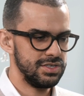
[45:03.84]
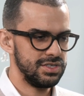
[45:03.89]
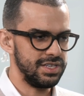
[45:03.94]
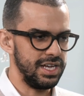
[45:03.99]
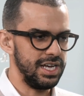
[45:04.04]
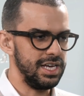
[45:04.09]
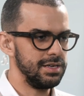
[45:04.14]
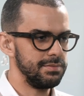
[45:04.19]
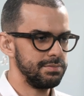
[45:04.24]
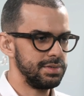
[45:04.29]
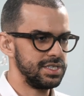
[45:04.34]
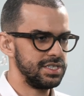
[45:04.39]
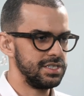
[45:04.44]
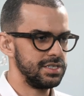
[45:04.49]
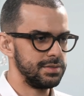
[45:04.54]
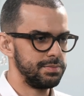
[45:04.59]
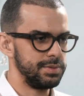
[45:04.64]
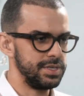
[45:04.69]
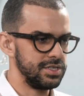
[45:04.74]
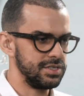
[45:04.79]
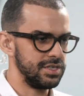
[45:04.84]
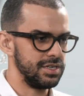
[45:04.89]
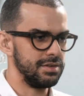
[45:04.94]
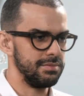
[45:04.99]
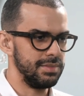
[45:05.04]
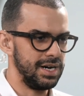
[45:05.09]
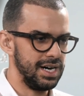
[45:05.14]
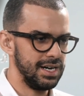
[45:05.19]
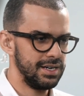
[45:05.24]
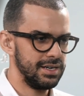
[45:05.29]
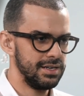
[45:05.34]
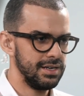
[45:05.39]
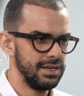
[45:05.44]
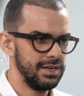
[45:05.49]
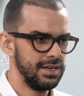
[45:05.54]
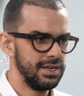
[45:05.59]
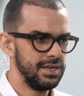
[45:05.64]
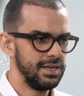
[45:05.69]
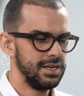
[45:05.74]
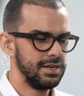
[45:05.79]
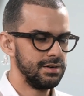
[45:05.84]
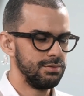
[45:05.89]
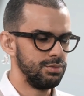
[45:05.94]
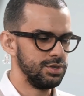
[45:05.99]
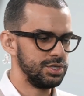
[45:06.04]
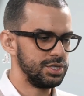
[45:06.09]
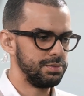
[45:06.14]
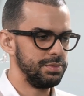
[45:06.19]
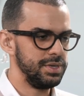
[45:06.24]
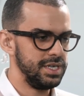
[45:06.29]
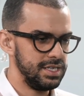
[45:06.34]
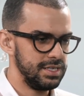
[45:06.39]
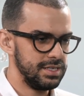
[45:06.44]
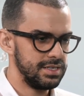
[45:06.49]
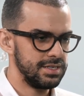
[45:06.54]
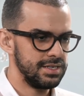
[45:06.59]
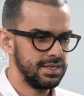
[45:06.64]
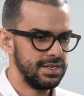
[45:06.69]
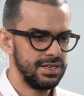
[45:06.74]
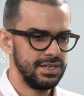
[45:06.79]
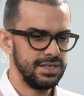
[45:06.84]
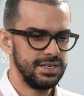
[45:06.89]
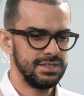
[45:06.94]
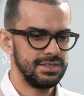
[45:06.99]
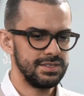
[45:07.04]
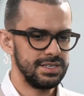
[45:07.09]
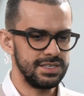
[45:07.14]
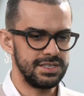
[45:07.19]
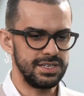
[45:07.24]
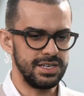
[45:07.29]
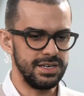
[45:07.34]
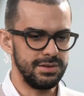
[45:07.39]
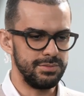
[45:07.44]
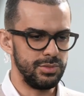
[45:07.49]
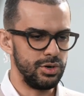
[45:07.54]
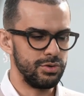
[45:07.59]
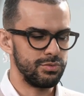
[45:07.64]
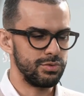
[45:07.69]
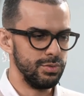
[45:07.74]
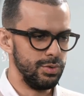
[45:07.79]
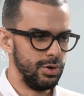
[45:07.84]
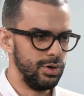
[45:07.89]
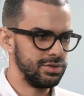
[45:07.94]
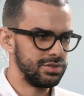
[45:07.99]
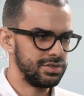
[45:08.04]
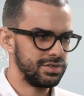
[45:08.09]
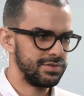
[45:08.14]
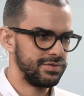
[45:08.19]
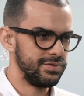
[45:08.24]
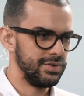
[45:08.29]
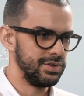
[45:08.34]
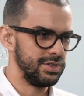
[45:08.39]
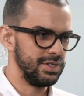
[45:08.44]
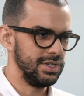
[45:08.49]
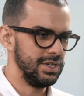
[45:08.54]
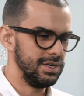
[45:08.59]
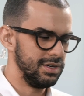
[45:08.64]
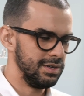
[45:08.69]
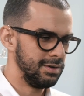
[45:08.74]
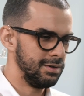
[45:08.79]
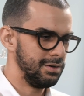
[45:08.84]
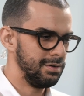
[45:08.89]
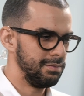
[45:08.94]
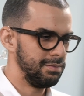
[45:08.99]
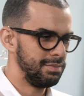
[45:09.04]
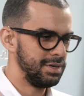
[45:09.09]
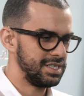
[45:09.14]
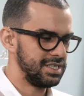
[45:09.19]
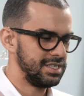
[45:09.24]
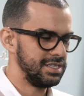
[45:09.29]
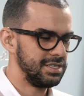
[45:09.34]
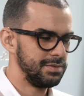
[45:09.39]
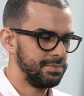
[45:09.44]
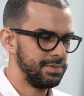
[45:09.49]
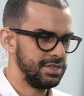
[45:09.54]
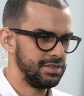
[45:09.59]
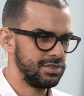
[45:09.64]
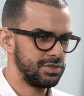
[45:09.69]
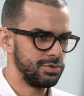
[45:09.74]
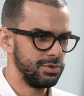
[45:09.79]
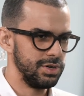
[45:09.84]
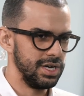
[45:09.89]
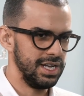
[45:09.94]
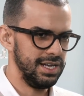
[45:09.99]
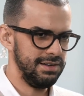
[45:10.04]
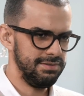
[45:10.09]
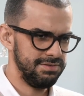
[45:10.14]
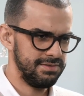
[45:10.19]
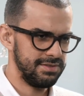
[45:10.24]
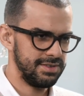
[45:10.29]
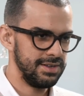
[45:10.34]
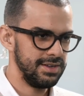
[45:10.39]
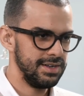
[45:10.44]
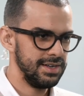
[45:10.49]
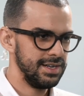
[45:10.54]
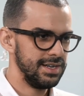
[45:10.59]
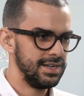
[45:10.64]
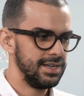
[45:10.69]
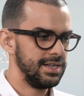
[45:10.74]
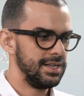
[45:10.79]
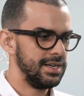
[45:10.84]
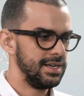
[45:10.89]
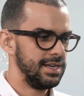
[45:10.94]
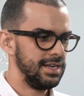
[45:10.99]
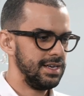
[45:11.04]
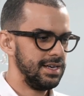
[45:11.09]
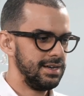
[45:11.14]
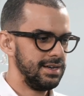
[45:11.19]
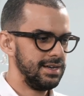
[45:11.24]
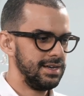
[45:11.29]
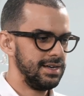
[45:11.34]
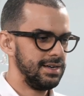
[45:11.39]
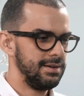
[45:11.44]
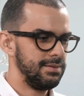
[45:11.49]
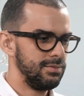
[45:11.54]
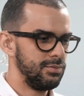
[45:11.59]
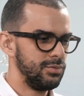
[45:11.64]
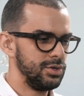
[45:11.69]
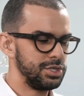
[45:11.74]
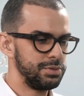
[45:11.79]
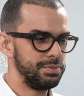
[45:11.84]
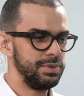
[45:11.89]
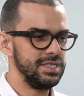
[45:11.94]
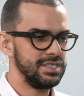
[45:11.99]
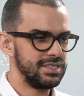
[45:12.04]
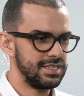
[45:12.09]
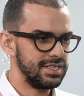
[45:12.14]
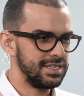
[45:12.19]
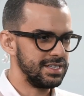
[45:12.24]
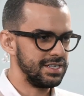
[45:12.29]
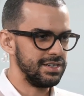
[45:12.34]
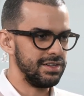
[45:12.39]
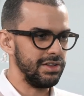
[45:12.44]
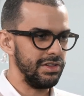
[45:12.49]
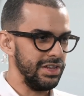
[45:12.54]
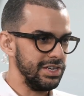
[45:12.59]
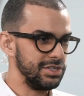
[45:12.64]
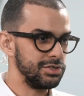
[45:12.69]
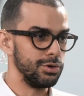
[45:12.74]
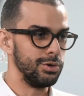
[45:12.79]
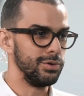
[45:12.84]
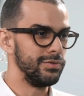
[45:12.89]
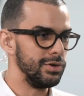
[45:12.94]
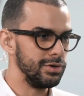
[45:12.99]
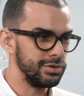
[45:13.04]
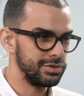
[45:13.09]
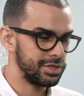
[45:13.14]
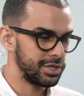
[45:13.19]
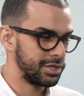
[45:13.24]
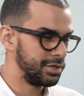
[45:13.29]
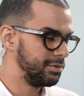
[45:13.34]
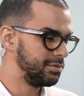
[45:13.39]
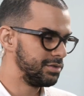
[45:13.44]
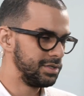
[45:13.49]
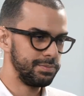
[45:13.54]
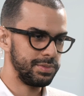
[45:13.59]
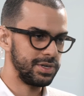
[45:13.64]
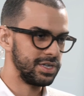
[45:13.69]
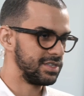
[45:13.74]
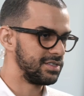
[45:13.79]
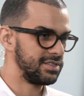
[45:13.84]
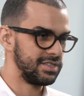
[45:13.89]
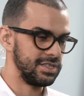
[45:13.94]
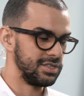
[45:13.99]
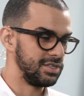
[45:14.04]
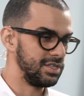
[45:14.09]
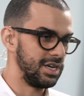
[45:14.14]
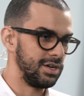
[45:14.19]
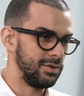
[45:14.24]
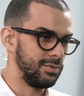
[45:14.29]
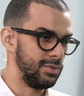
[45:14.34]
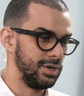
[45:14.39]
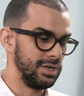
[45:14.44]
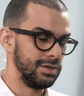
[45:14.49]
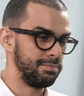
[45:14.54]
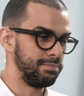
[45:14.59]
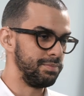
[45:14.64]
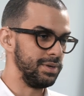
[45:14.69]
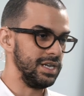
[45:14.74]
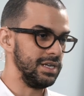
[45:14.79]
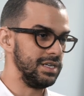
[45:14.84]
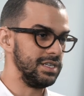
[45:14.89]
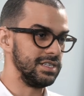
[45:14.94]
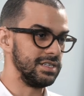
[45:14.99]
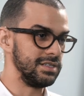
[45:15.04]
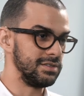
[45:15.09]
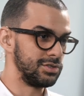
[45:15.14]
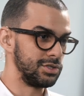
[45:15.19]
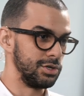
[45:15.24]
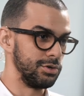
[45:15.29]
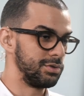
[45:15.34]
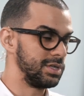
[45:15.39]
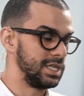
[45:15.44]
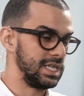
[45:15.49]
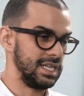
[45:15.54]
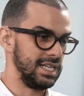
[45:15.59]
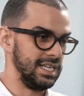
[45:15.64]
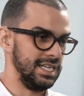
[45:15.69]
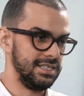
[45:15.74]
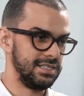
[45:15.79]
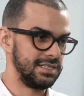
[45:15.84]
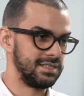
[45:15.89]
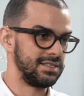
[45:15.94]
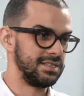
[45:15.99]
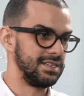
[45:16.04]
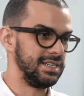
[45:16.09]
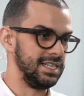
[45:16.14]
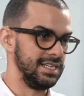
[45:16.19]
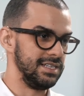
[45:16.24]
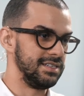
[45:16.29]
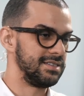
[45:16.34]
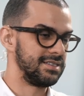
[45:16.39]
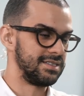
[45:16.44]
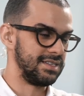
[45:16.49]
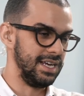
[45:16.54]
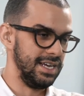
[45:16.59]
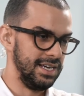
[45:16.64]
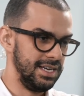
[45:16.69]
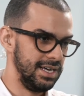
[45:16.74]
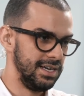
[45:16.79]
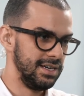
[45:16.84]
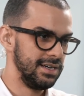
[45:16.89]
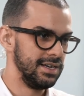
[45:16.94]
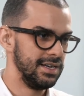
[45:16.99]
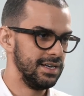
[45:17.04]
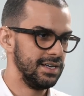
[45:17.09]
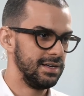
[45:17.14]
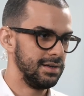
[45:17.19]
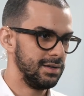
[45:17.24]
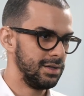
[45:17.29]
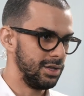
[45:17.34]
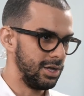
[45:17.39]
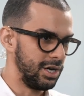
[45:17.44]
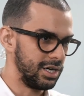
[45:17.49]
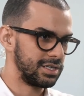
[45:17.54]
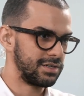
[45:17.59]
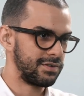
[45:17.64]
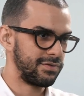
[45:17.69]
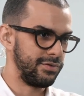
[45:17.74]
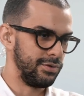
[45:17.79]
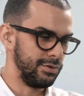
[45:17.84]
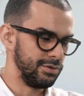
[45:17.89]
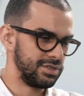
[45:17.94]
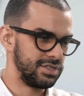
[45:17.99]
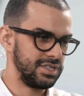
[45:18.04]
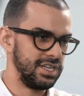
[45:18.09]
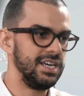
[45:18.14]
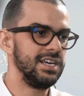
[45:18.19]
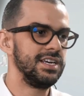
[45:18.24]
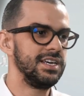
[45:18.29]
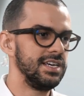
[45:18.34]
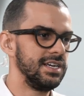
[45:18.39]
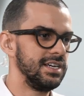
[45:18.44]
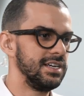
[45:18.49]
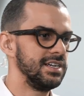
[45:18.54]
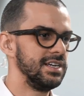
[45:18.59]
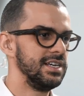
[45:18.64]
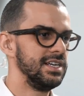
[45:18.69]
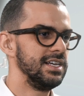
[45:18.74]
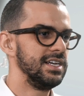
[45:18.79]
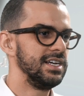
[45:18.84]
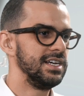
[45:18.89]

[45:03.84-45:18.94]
staking participants on the market, which means that there are more rewards for the participants who are left, which means that there are less overall security because there's now 1 billion tokens less in staking, locked for staking.